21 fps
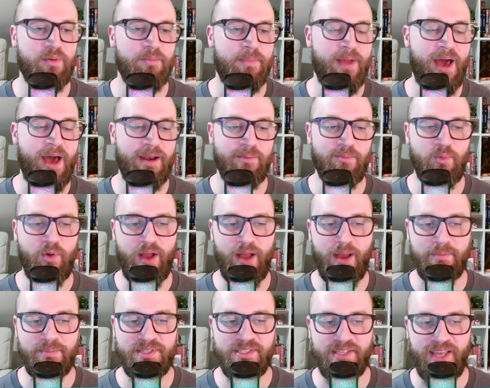Madam
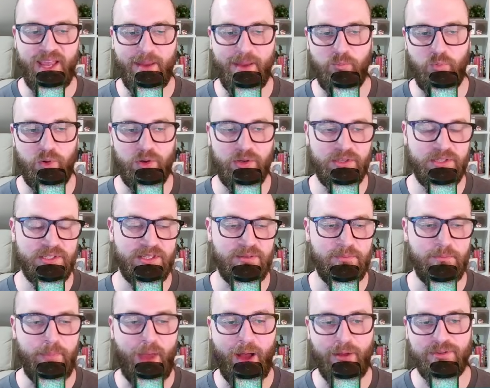Web, Sam Wilson
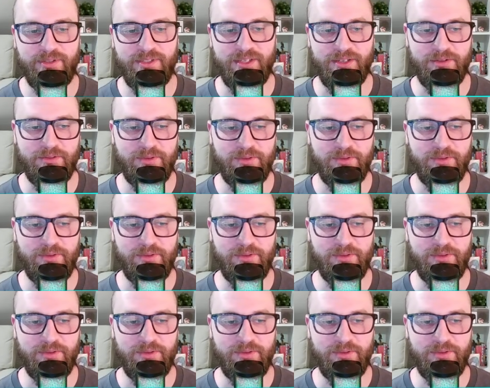bouncing